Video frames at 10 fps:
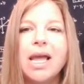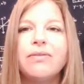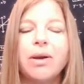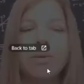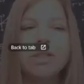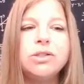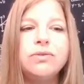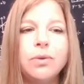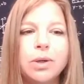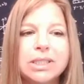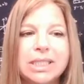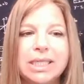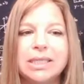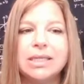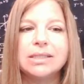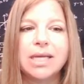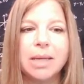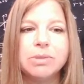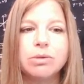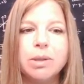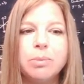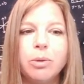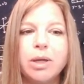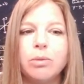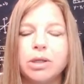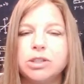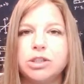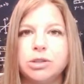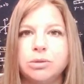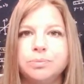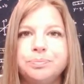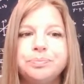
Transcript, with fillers: If I want to do 14 times 3.12,